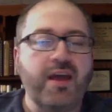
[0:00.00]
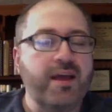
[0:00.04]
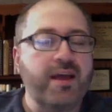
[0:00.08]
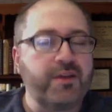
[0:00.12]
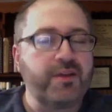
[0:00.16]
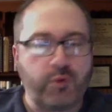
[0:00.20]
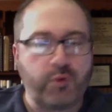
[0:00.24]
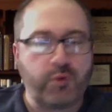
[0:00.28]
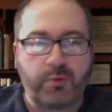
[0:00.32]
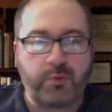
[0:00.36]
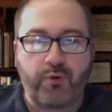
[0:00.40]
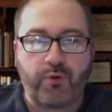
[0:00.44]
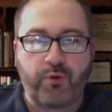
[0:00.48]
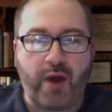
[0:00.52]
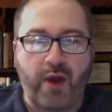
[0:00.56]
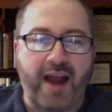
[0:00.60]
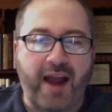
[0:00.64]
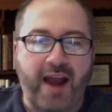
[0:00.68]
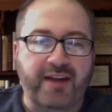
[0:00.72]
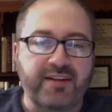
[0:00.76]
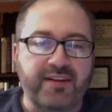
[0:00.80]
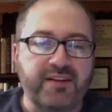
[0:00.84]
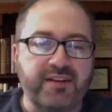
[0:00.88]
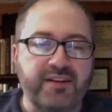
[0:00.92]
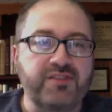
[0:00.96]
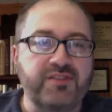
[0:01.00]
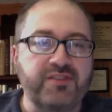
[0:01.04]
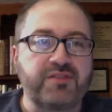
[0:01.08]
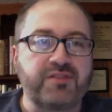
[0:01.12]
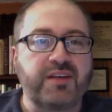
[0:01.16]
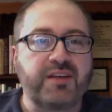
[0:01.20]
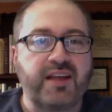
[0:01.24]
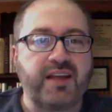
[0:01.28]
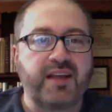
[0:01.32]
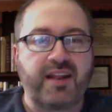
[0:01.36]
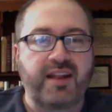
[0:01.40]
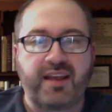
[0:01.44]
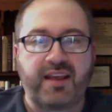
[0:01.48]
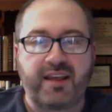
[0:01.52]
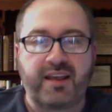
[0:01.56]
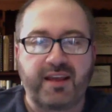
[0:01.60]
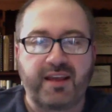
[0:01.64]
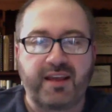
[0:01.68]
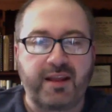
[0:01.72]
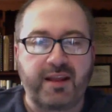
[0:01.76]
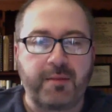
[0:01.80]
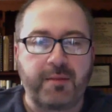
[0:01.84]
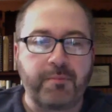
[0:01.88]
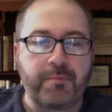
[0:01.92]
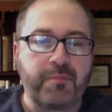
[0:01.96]
doing practice,
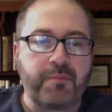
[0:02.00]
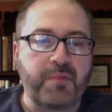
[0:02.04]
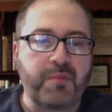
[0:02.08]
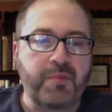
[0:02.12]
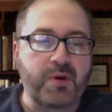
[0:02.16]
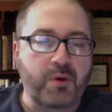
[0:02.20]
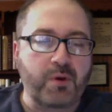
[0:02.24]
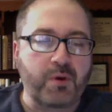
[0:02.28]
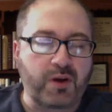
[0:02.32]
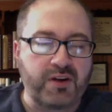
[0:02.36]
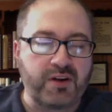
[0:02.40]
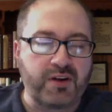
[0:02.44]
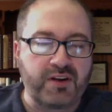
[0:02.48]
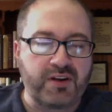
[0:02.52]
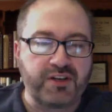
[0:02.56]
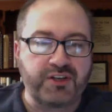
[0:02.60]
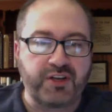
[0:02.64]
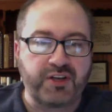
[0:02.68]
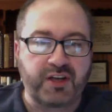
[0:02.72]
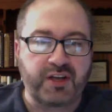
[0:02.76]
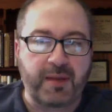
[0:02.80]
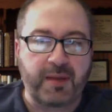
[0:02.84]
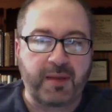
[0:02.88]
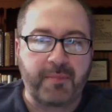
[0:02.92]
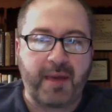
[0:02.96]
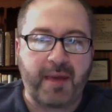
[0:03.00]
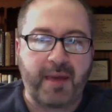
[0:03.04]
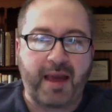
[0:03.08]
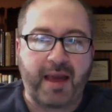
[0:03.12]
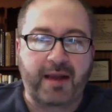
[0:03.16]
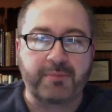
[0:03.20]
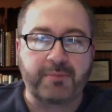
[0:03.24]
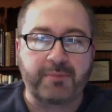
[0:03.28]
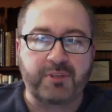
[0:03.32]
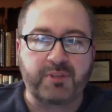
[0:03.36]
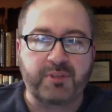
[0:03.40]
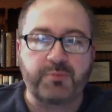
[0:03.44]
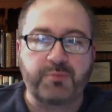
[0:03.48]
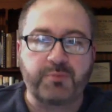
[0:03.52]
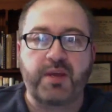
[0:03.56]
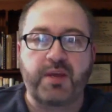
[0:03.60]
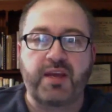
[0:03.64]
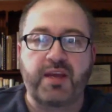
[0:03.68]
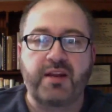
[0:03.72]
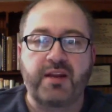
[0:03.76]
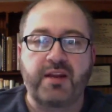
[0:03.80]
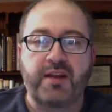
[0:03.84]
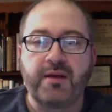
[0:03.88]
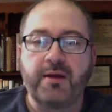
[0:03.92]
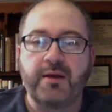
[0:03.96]
getting your conditioning back up to
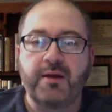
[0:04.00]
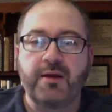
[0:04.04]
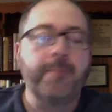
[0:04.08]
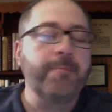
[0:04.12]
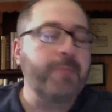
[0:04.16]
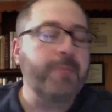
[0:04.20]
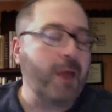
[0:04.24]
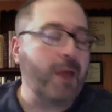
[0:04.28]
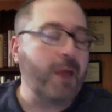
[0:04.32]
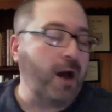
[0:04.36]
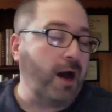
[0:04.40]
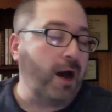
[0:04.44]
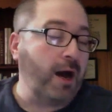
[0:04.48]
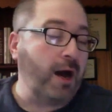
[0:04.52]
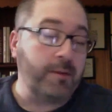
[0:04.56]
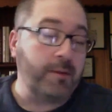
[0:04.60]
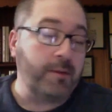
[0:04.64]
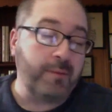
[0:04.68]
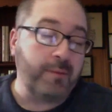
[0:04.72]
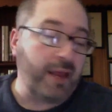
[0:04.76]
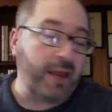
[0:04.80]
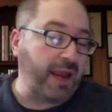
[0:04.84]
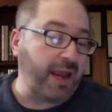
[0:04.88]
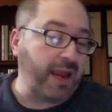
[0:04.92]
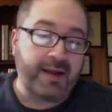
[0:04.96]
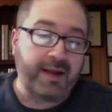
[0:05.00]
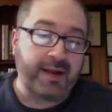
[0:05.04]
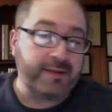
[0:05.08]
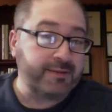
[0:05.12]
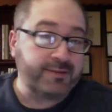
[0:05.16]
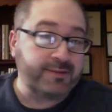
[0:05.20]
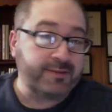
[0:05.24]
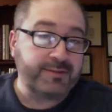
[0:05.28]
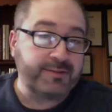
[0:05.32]
speed. And